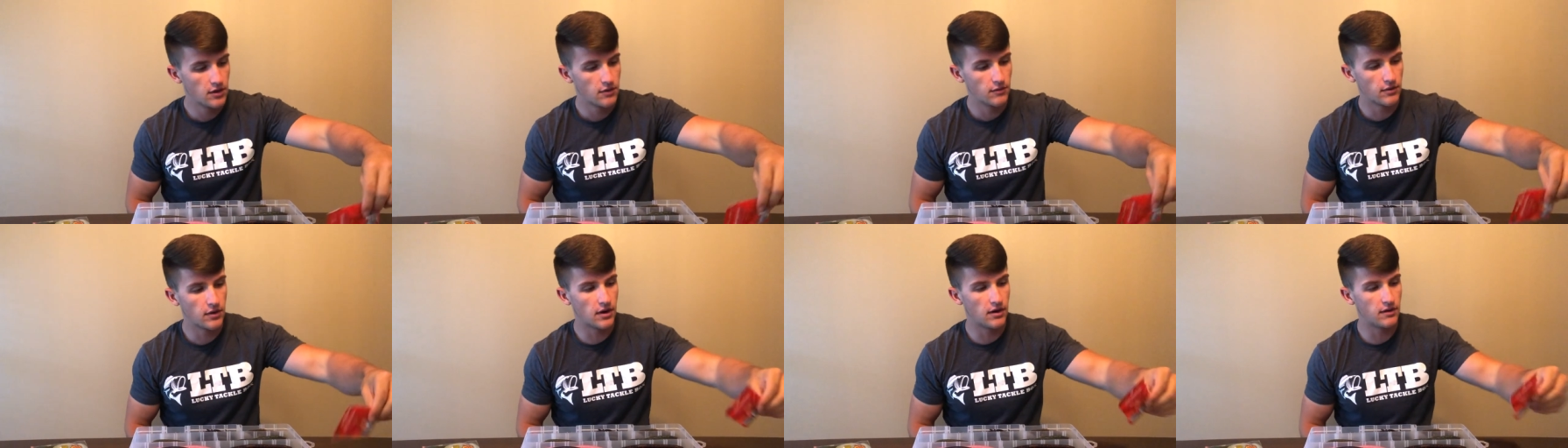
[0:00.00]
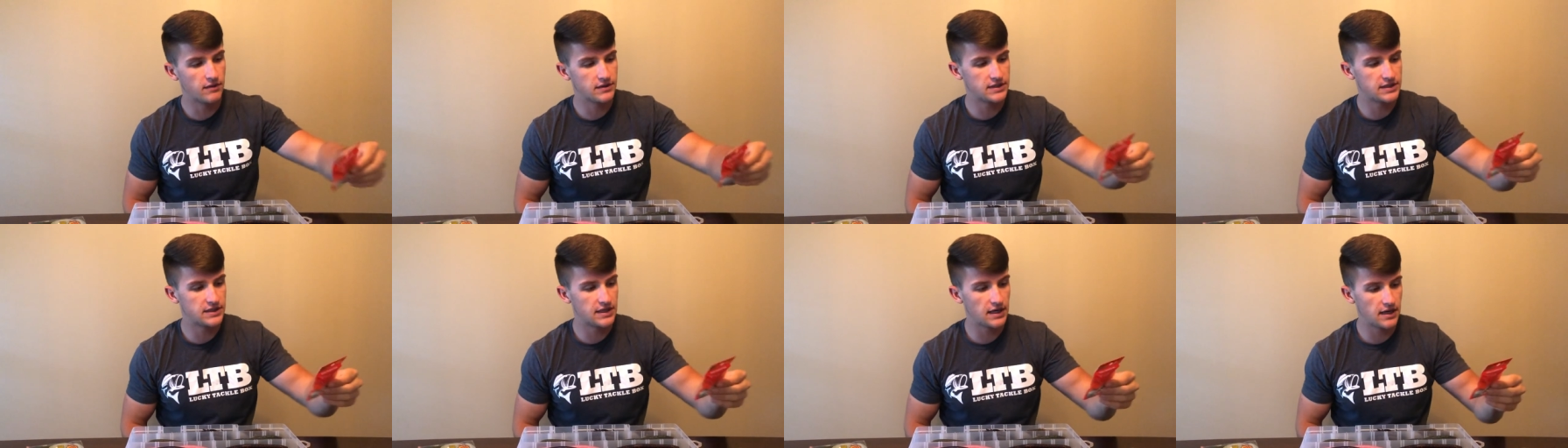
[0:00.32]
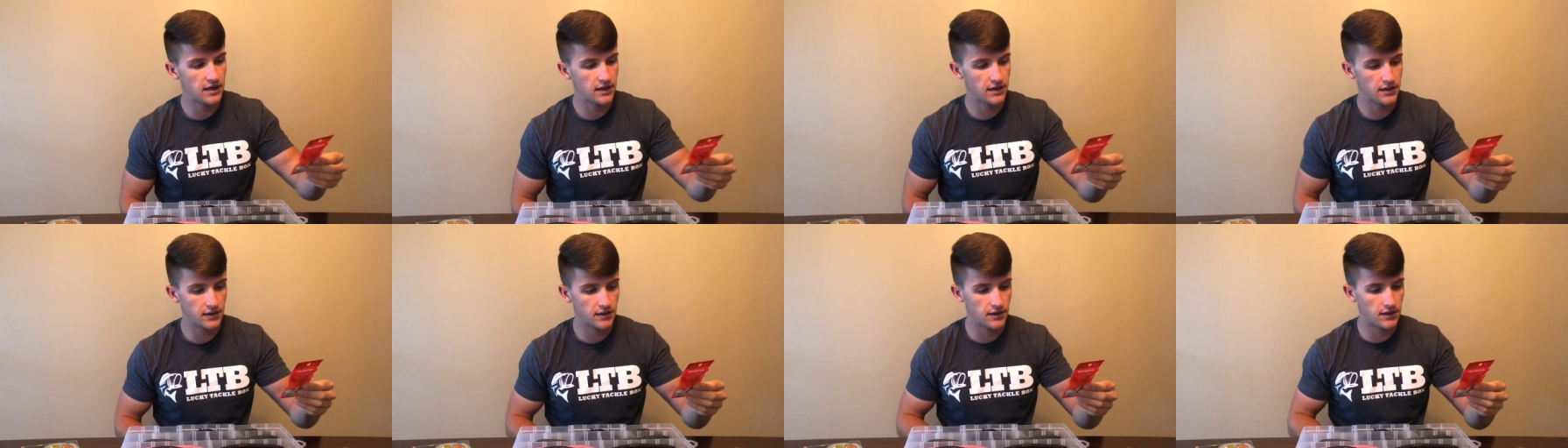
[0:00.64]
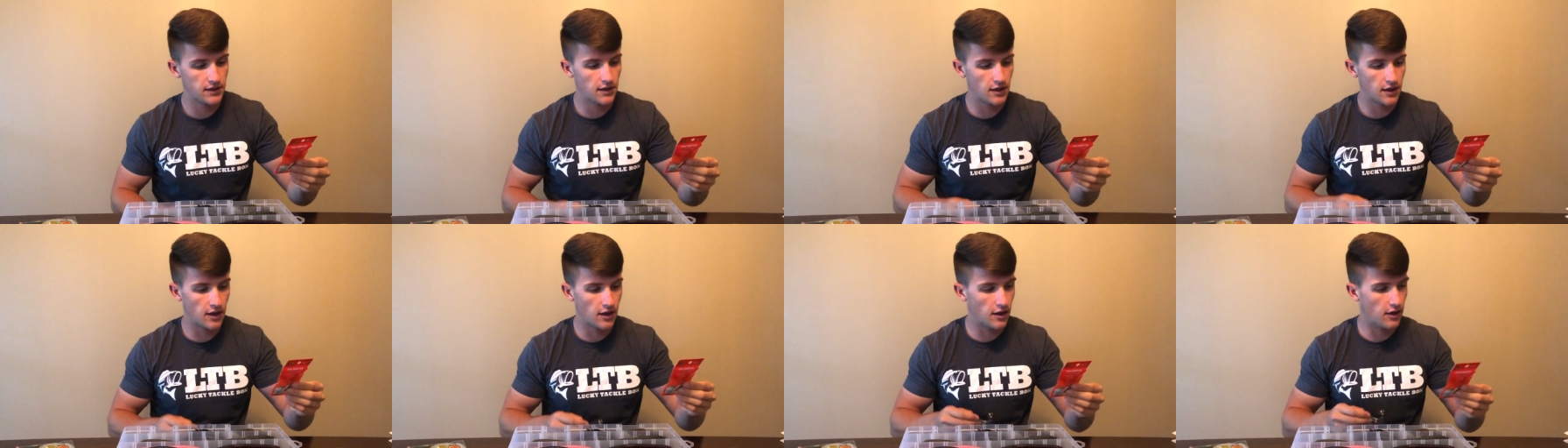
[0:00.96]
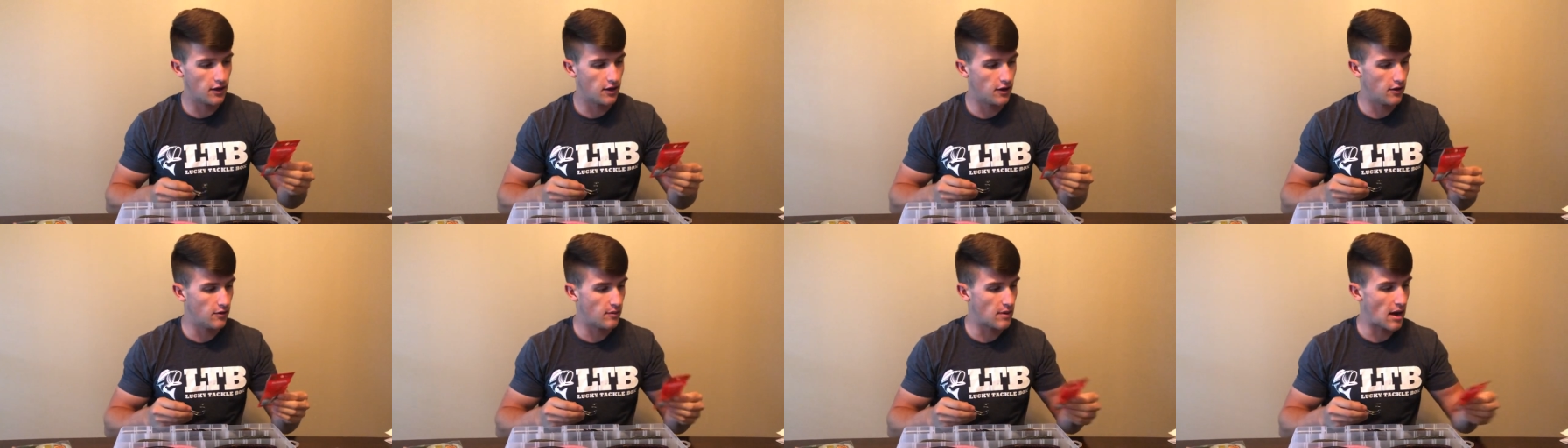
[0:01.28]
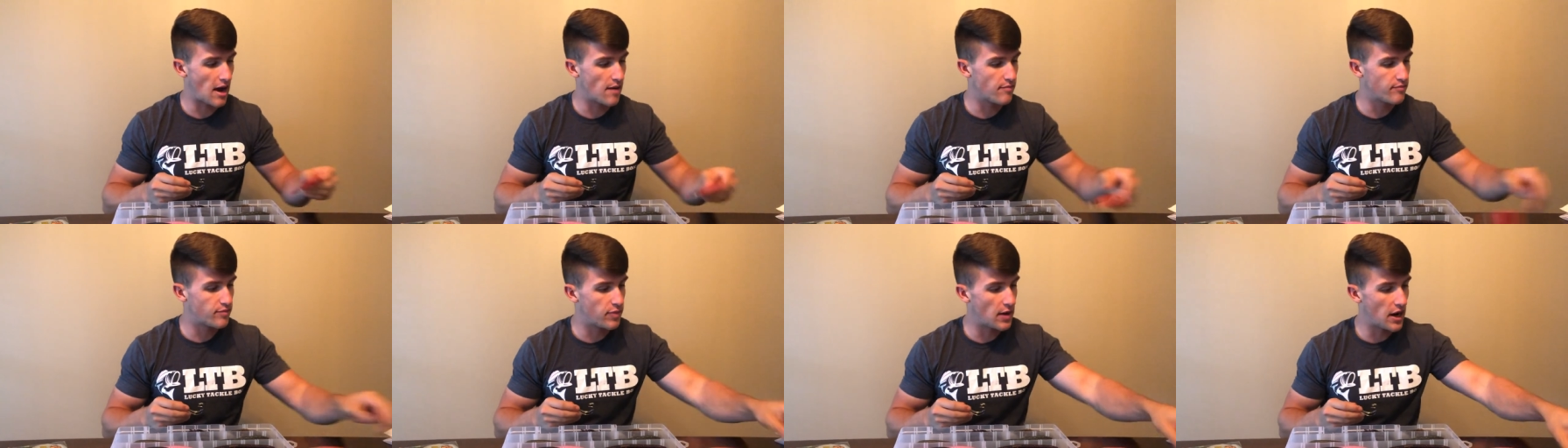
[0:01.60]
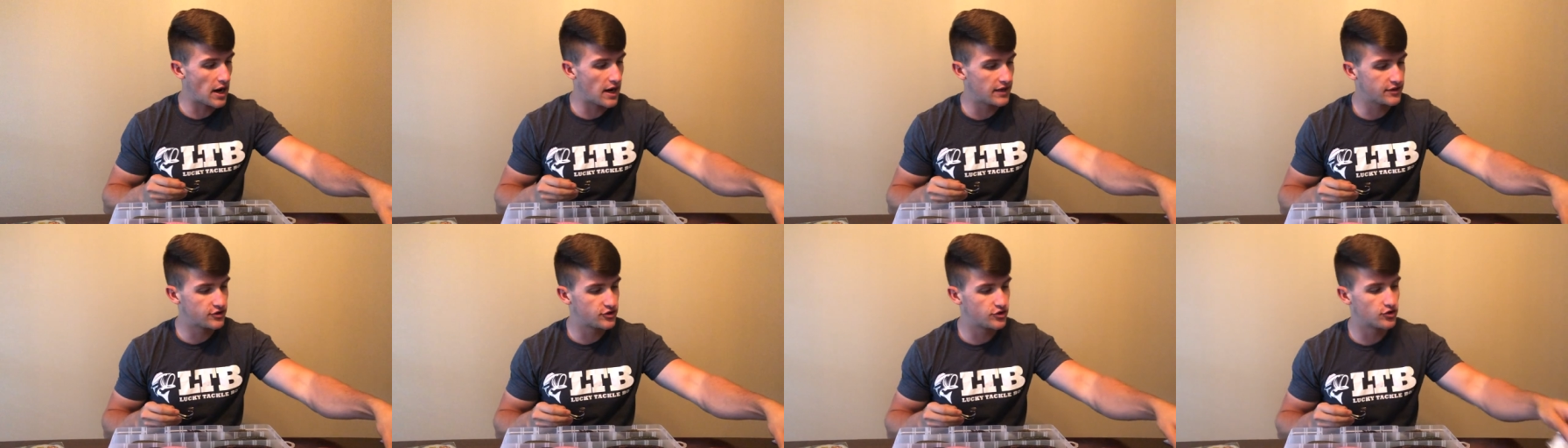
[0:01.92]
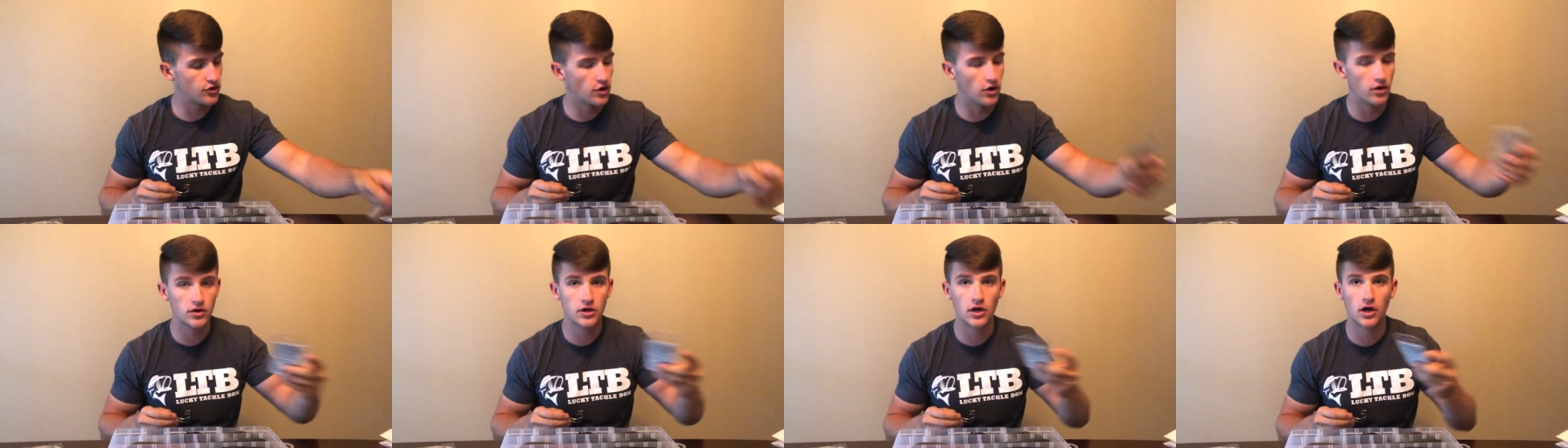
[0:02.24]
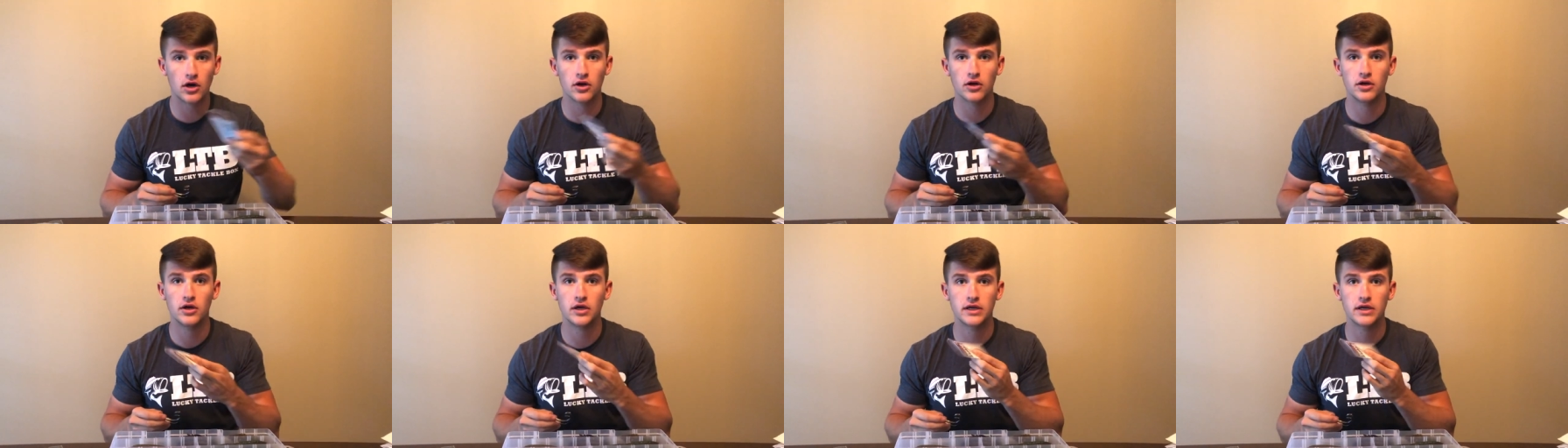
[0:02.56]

where I was saying um, I buy Trokar